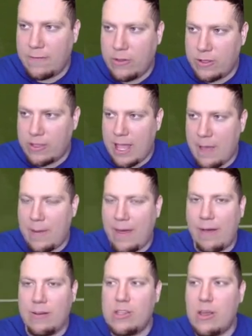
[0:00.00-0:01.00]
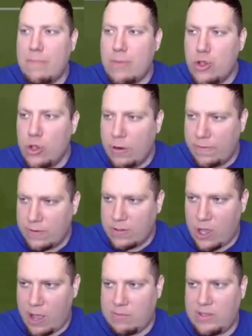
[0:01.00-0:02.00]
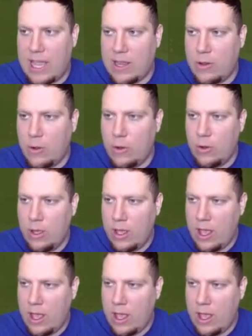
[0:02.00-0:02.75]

looked it, but that was a beautiful time tackle.